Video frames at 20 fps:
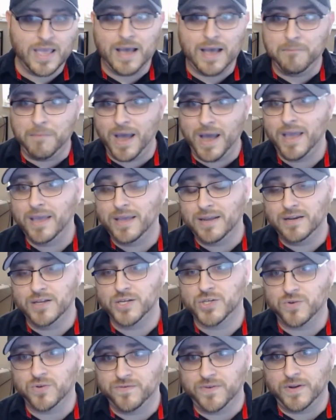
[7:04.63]
My
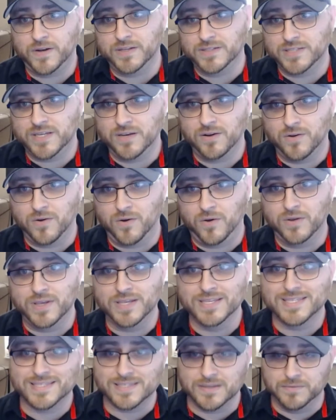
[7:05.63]
initial funding tier goal
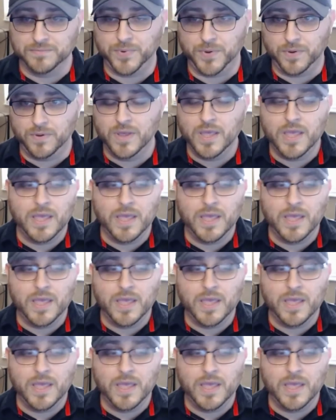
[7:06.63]
is simple: